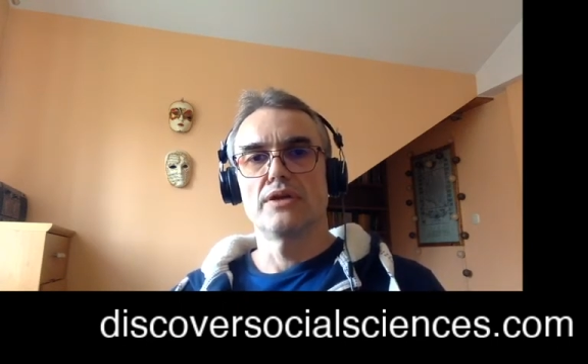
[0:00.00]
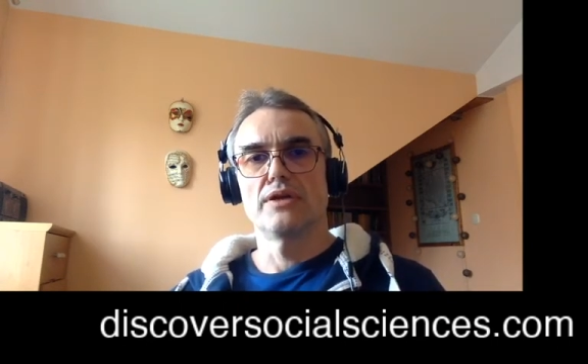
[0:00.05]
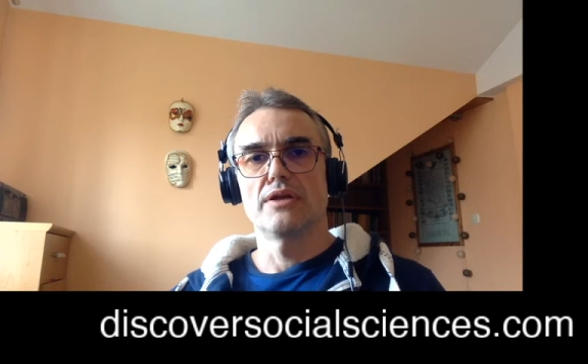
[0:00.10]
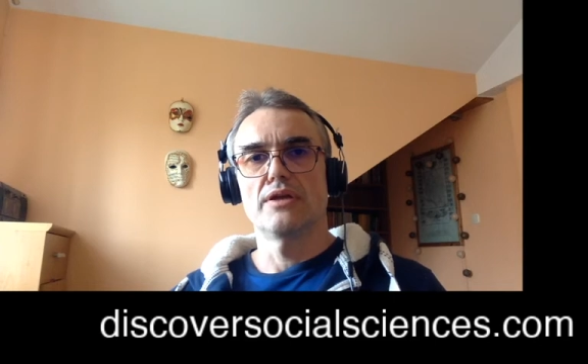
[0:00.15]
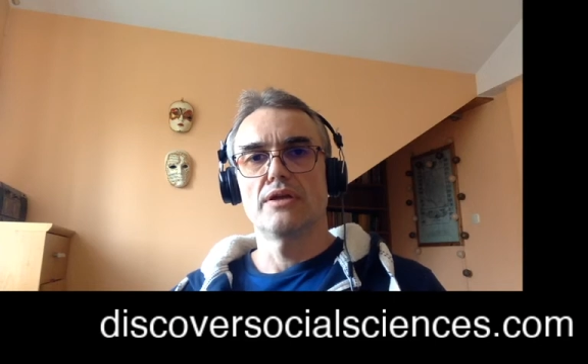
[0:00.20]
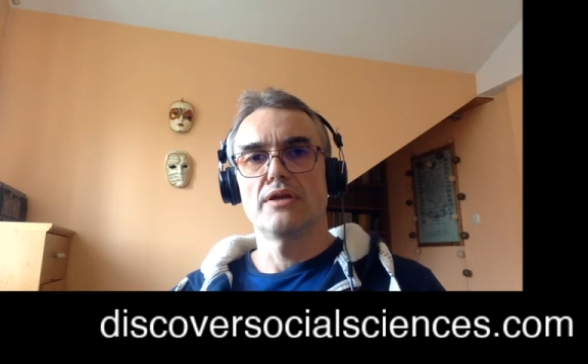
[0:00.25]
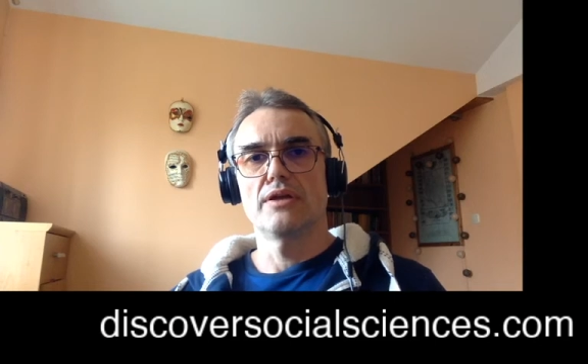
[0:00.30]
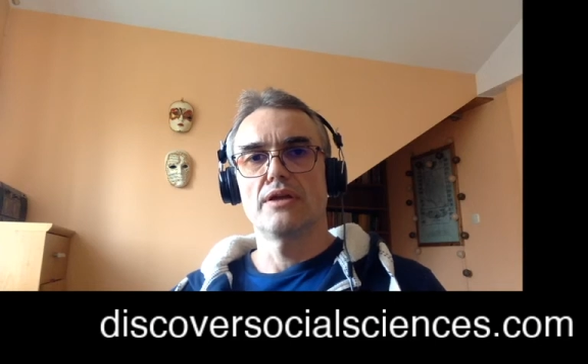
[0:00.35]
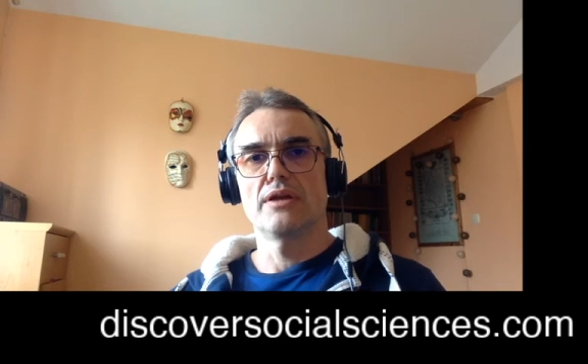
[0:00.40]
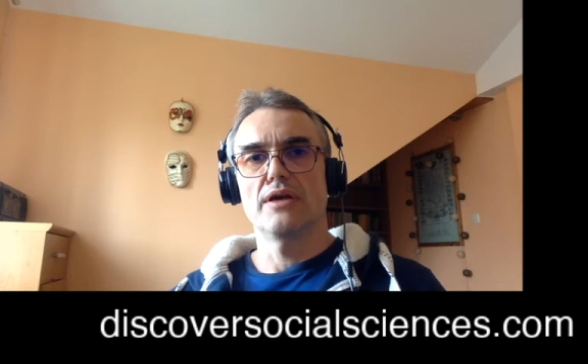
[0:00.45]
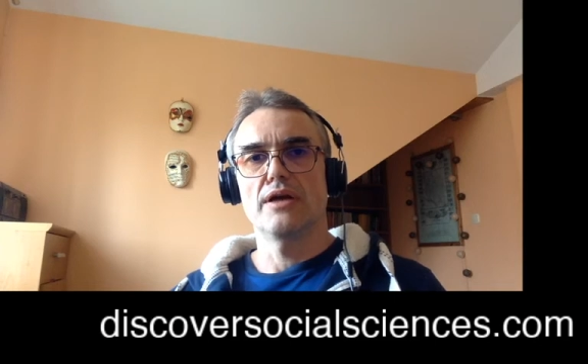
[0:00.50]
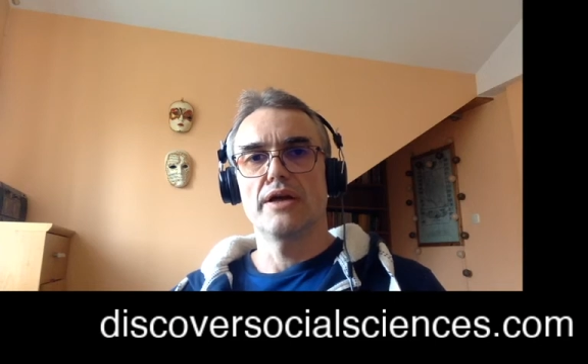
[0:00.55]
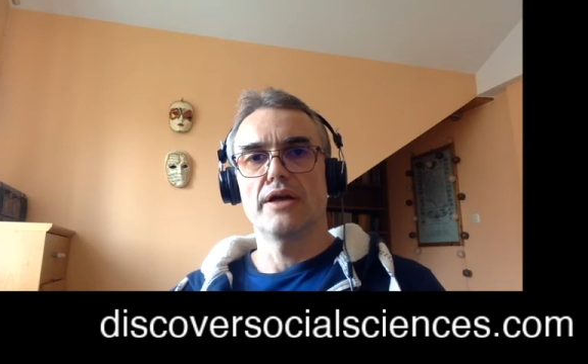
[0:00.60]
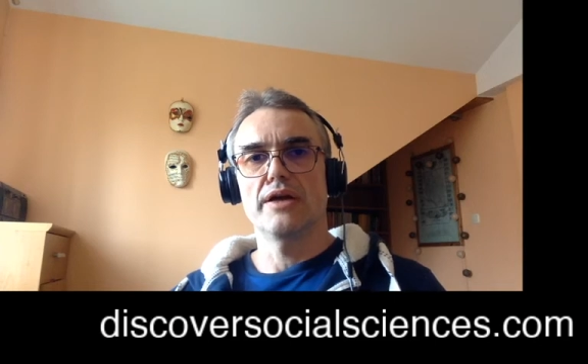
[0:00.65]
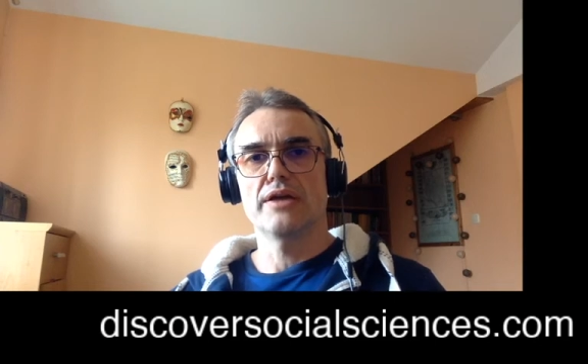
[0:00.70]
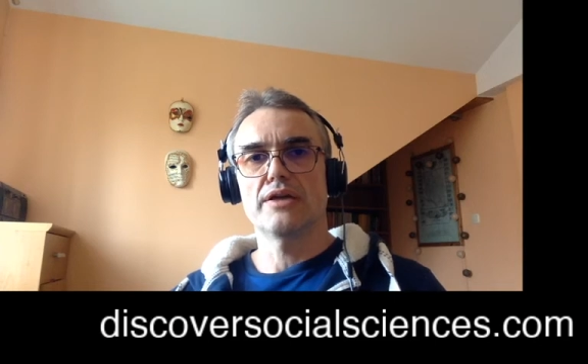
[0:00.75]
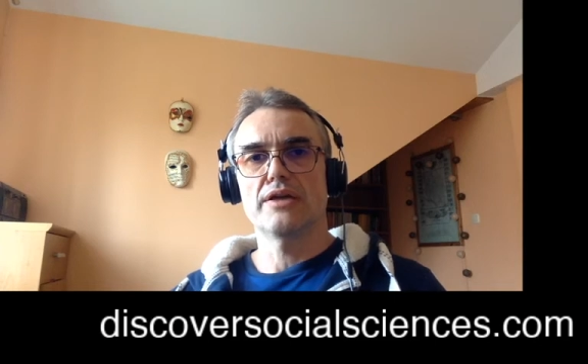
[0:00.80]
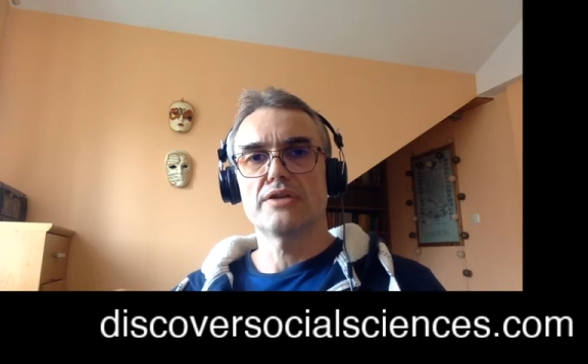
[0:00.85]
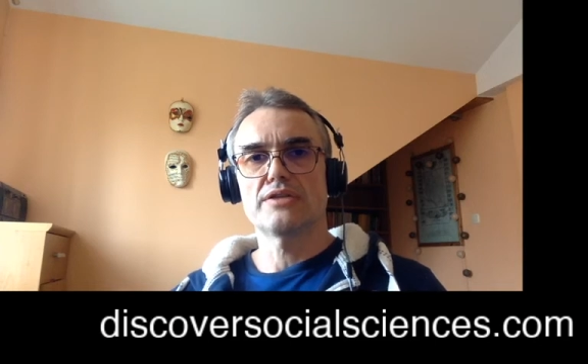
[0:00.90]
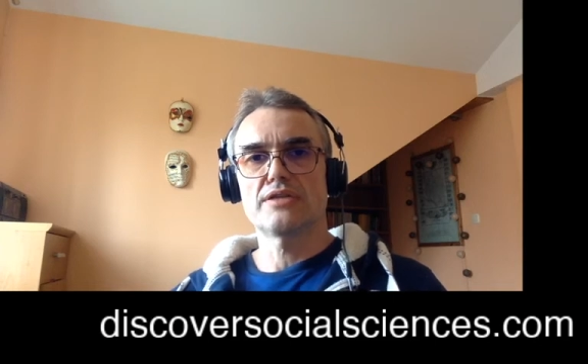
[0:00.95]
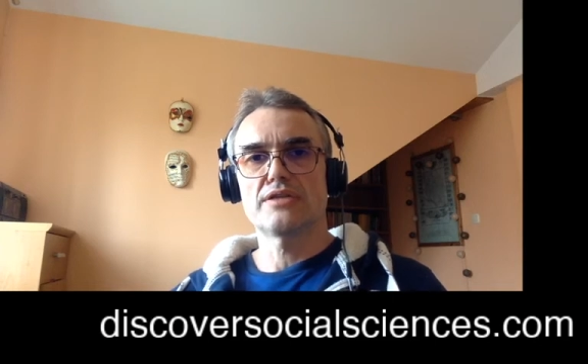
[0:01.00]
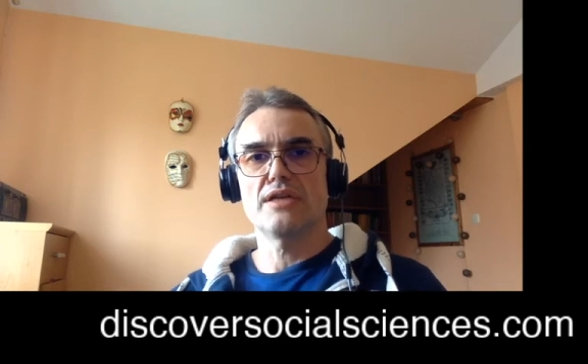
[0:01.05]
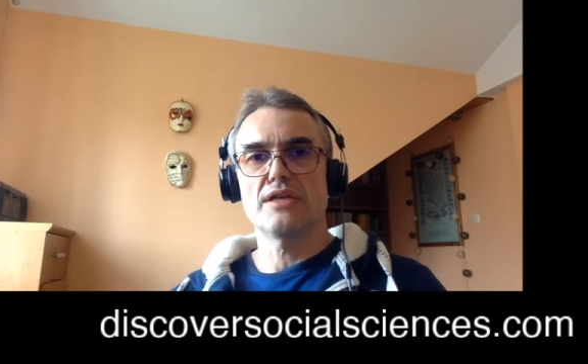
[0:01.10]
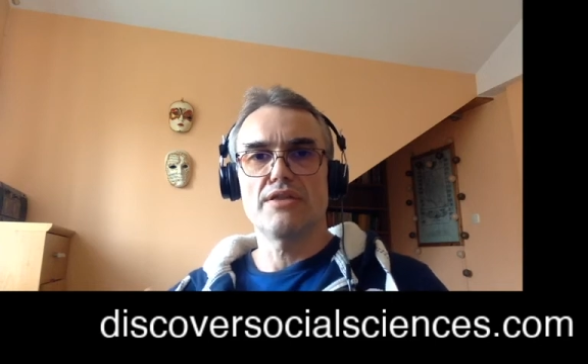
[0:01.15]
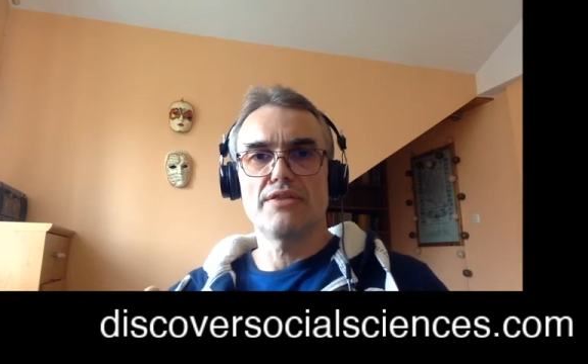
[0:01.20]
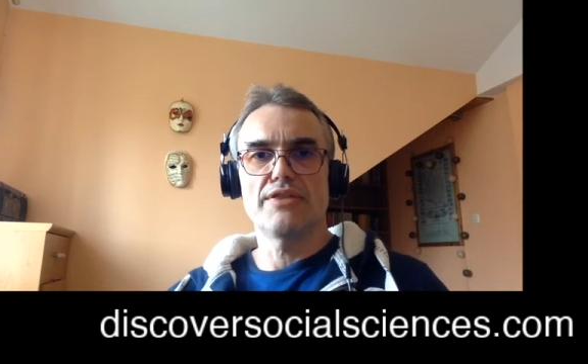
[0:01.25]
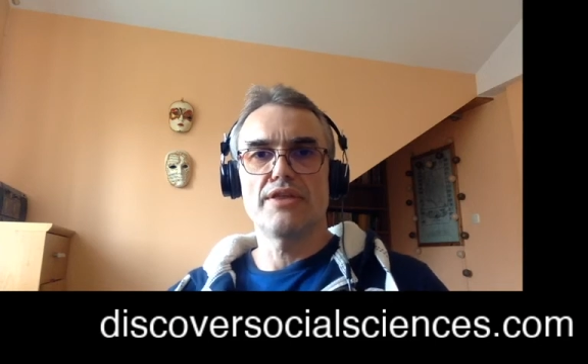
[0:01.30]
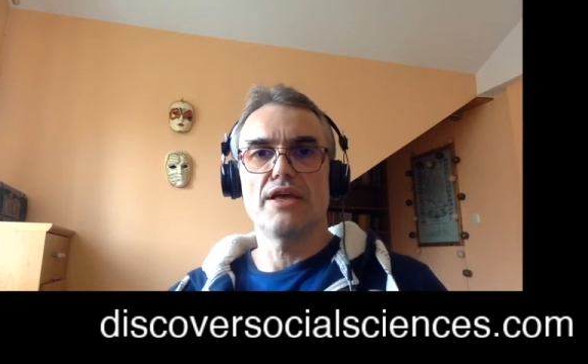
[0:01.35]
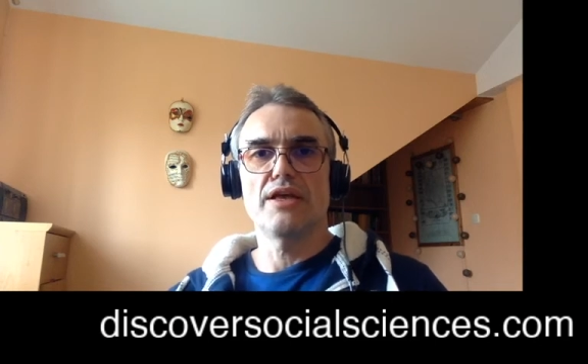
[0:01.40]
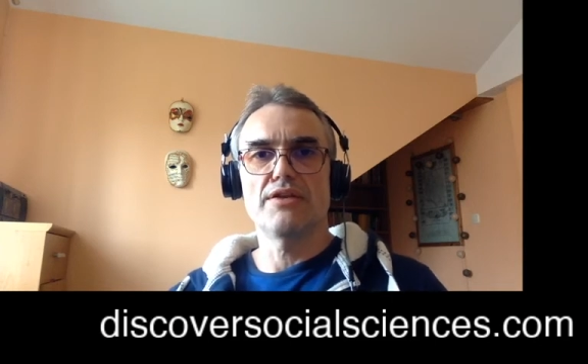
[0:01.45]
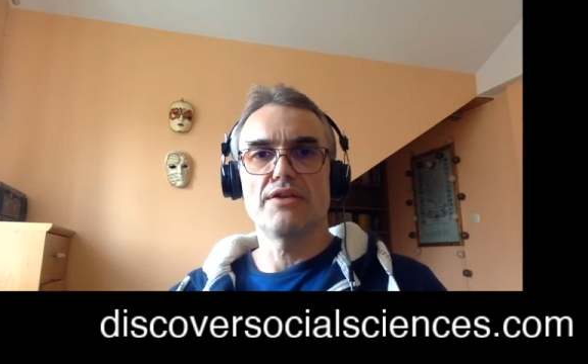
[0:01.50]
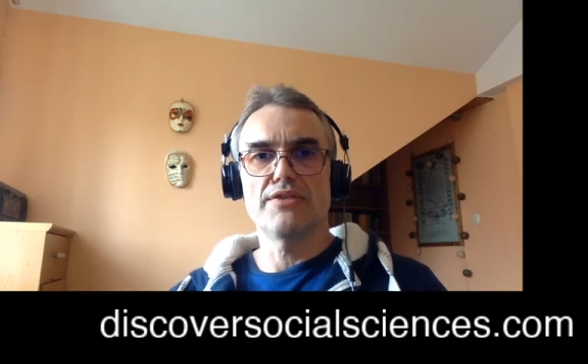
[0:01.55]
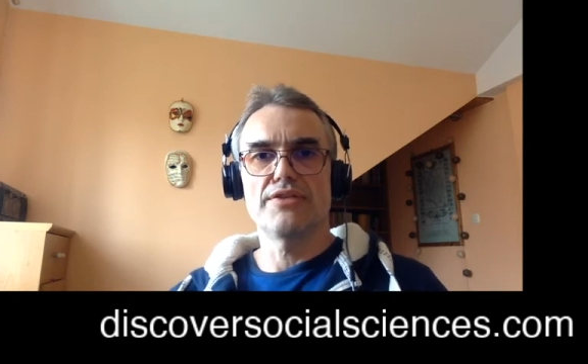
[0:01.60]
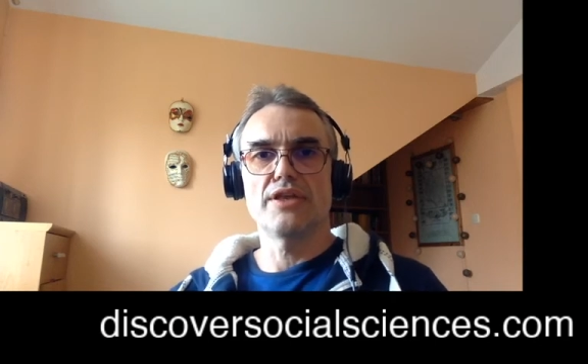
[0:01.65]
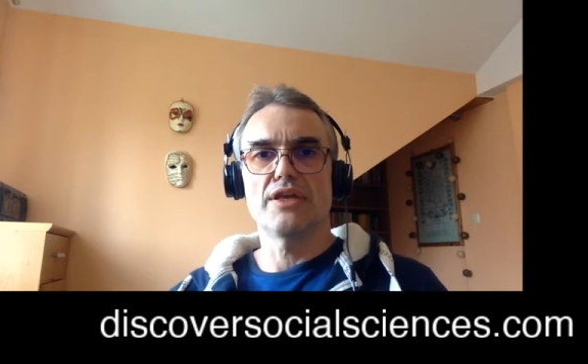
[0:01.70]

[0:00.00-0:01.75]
Uh, I can say then